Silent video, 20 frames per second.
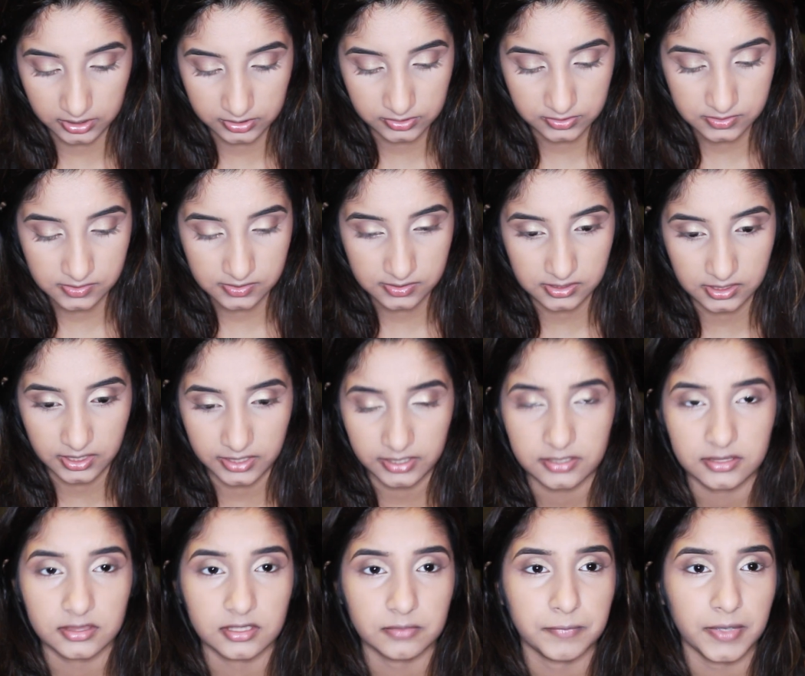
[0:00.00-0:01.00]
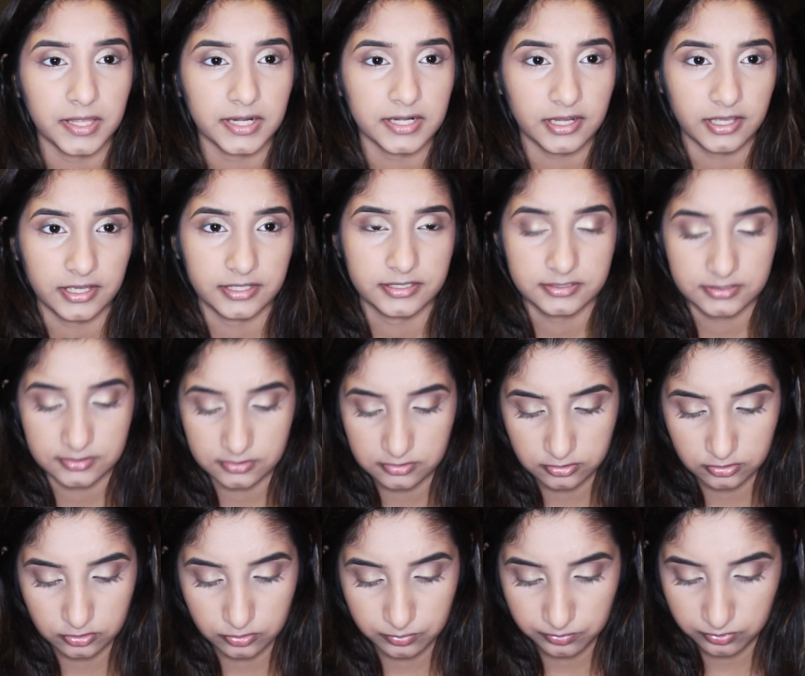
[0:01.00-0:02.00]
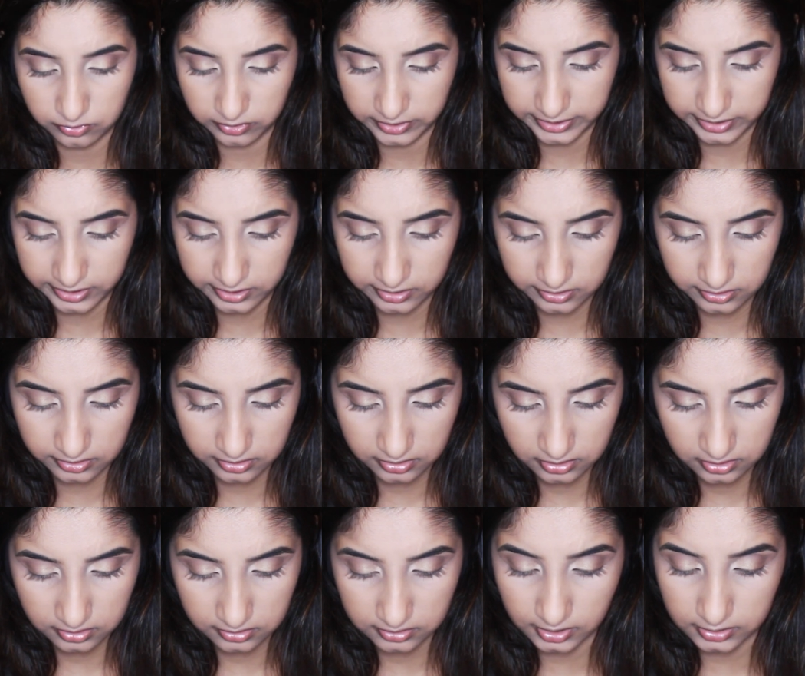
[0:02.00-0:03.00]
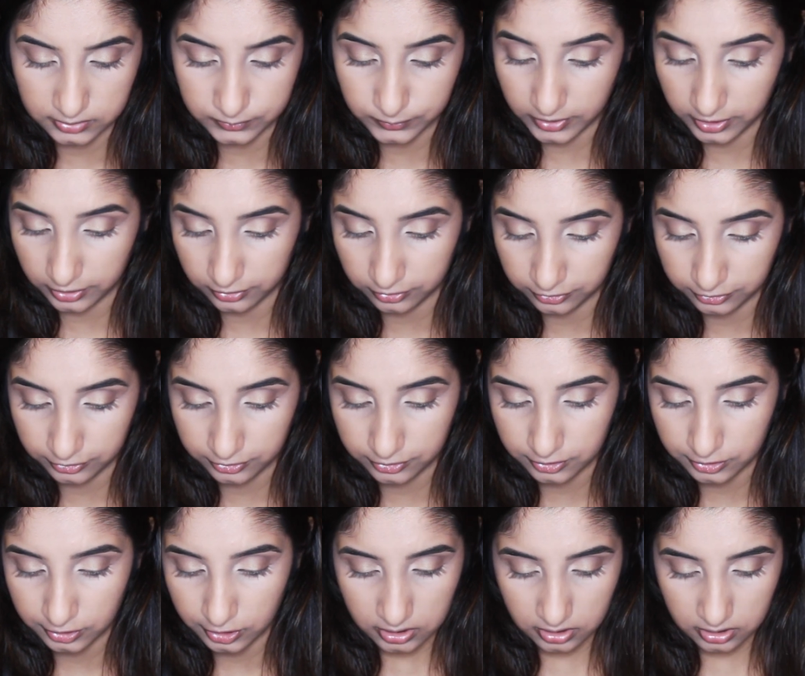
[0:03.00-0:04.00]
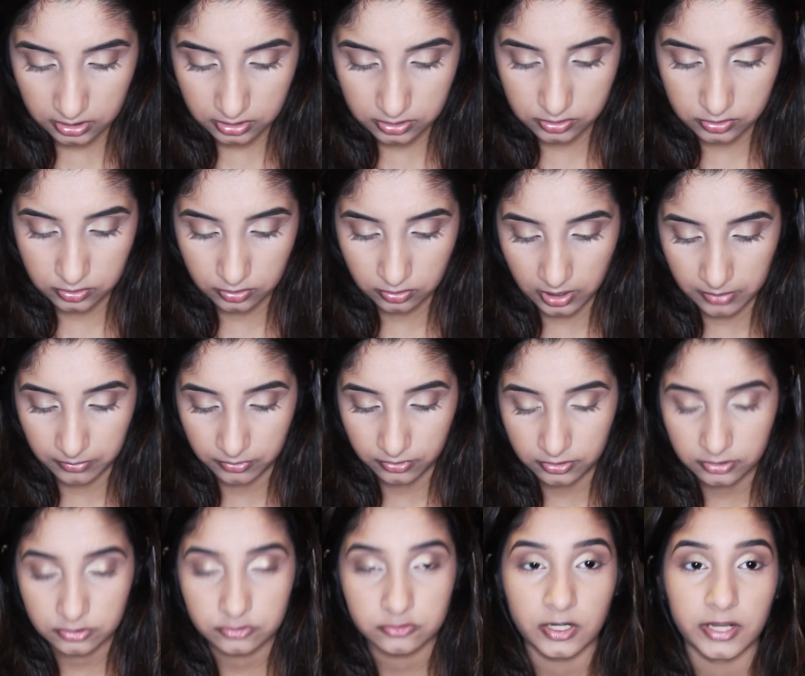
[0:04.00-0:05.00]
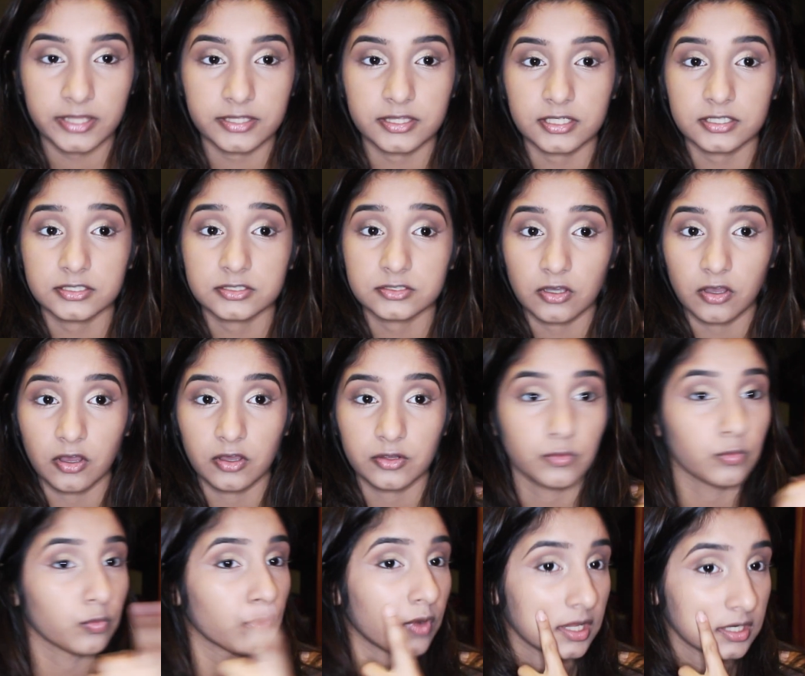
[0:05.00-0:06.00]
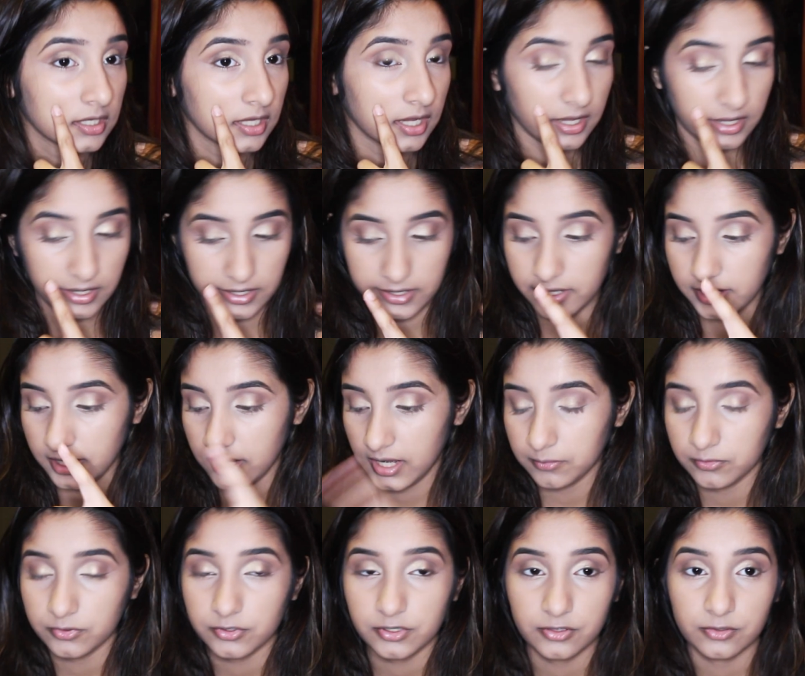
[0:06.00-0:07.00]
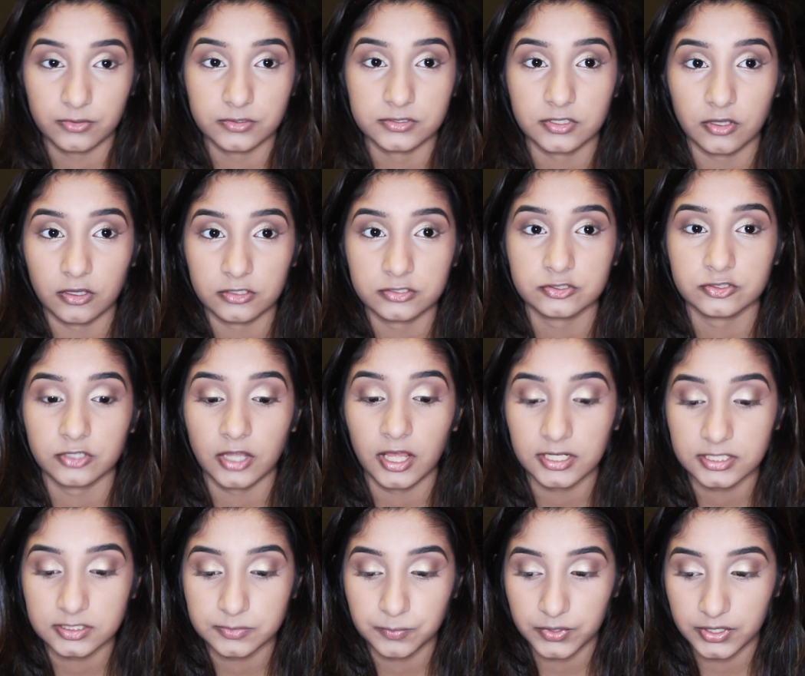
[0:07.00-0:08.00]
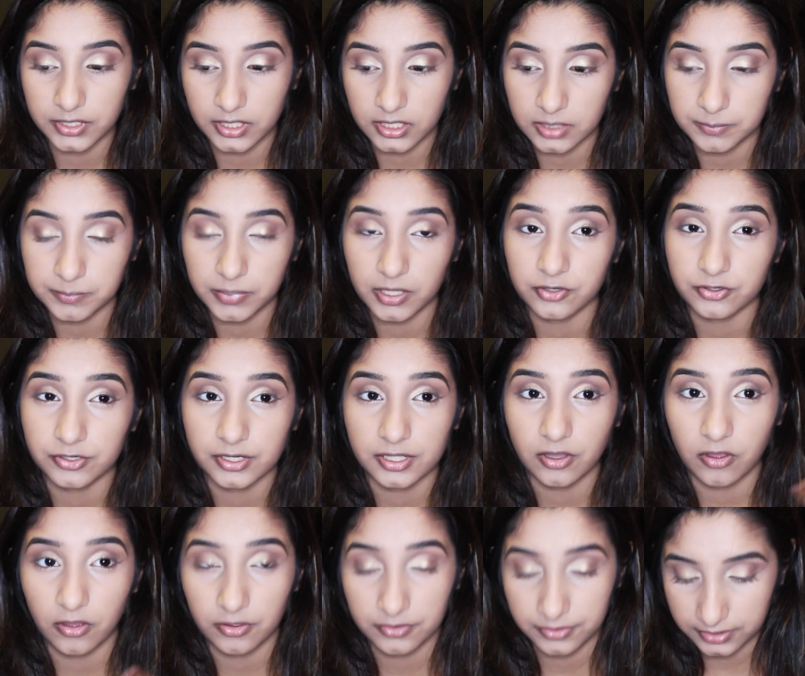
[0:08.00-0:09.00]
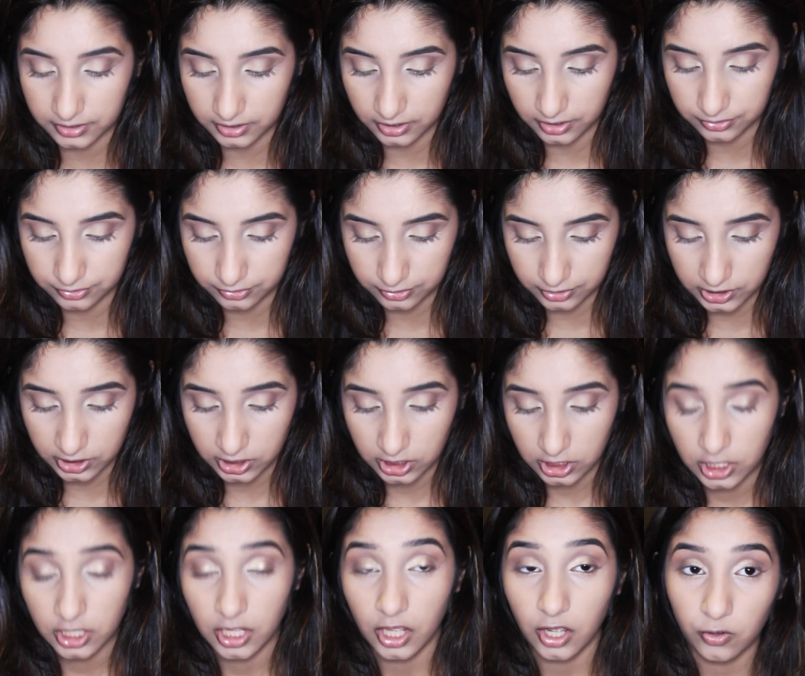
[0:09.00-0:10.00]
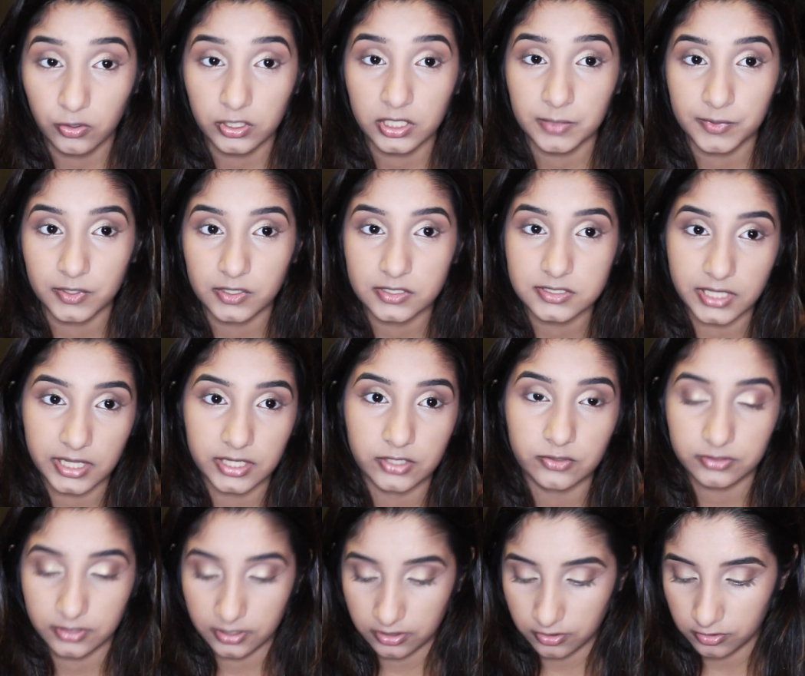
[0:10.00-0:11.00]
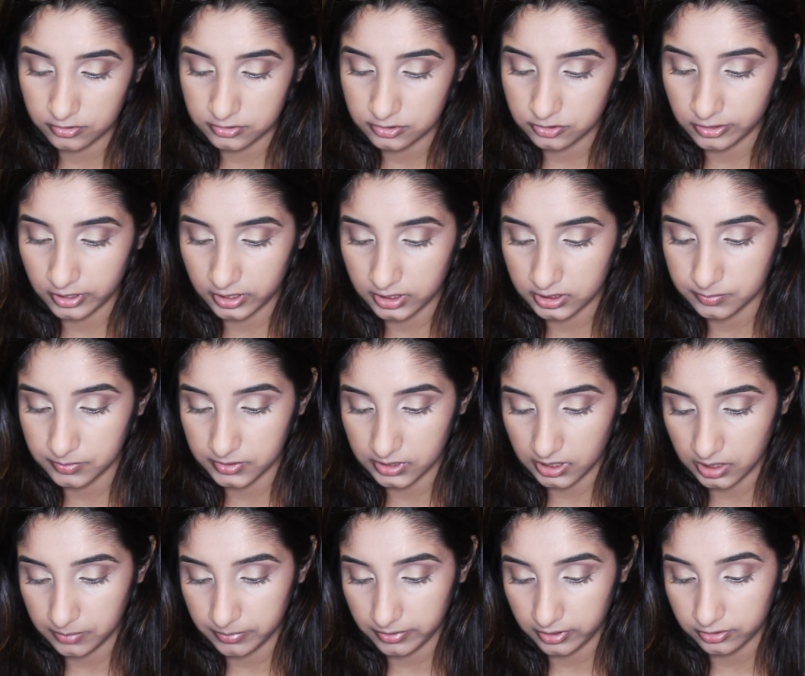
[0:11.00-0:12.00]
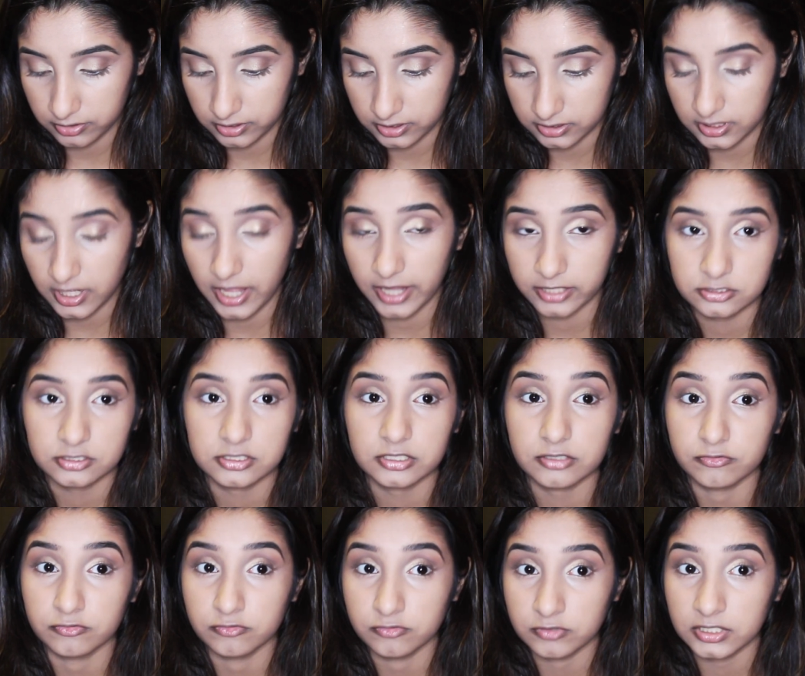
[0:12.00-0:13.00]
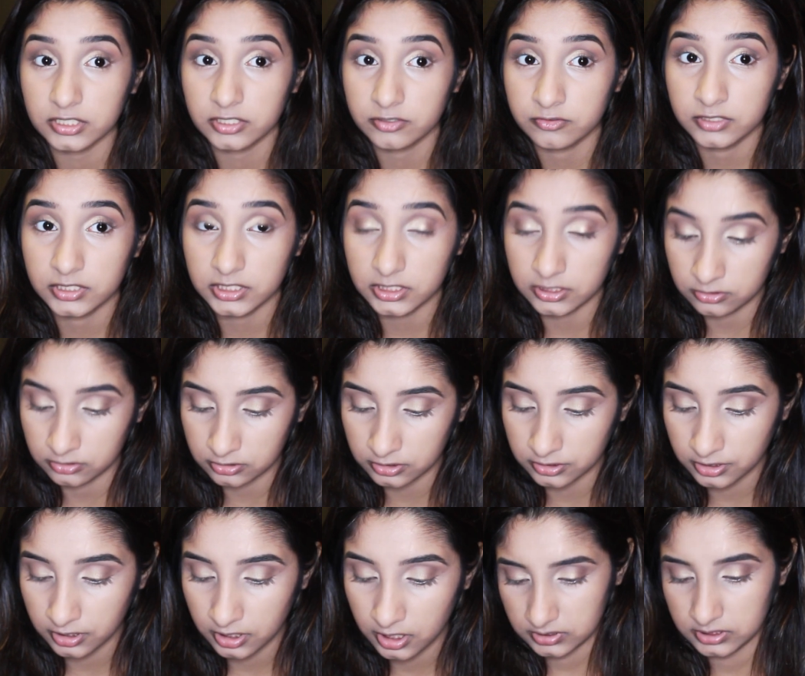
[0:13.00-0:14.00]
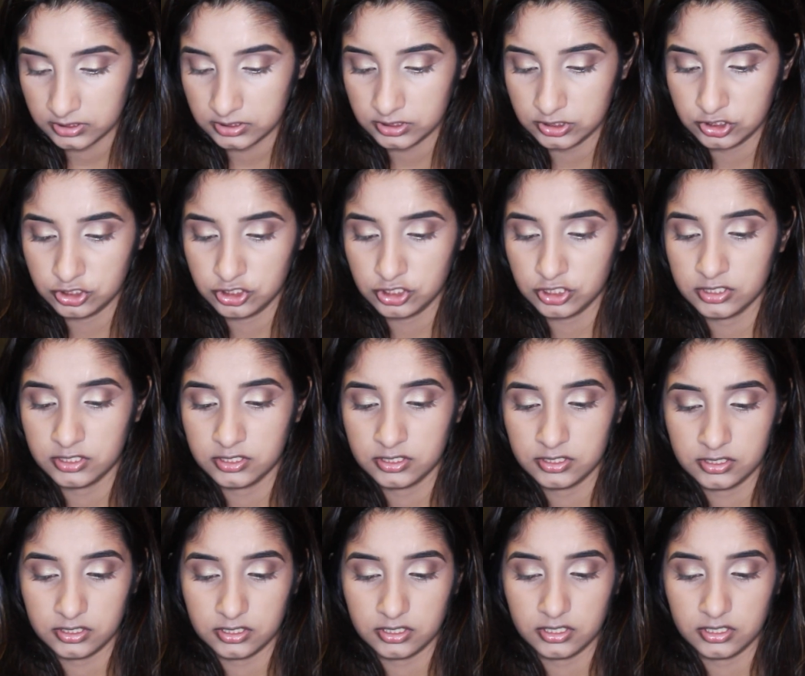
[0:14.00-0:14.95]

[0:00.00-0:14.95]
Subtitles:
It's like the Ben Nye's dupe, right? That's what I heard. So I'm gonna try this on one eye and I'm gonna use the Australis Banana Powder on the other. Only because I know that the Australis Banana Powder is actually really good. This is just